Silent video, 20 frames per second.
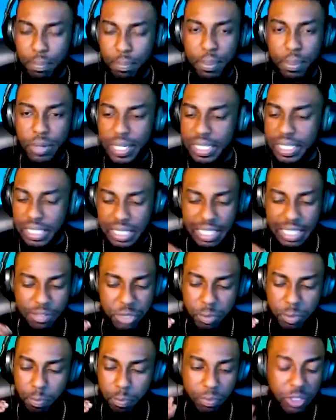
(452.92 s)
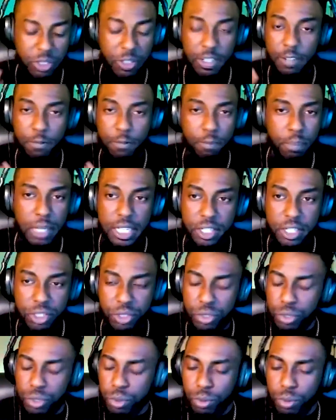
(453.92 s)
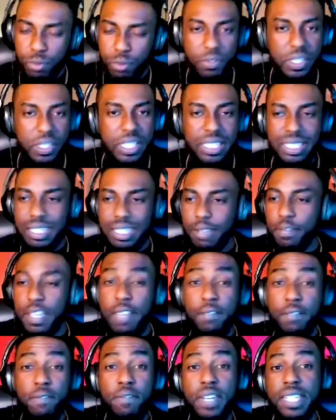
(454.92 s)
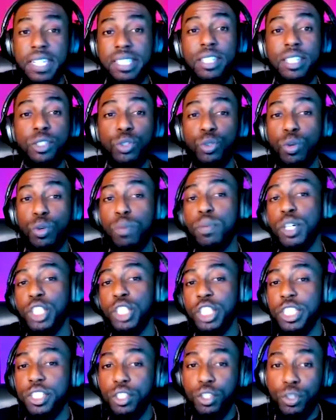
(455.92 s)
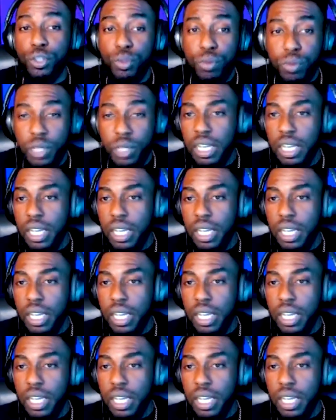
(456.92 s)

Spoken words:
parents they've paid your school fees, they've invested so much in you,